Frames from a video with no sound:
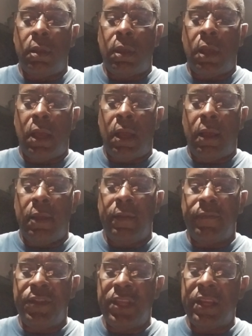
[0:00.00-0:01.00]

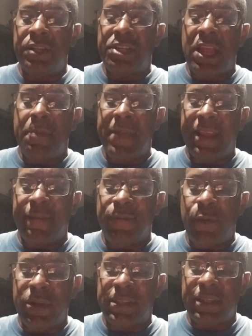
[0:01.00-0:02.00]
If you get a job making
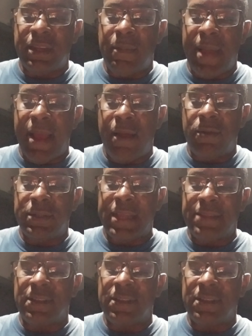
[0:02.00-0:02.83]
40 cents a mile, that's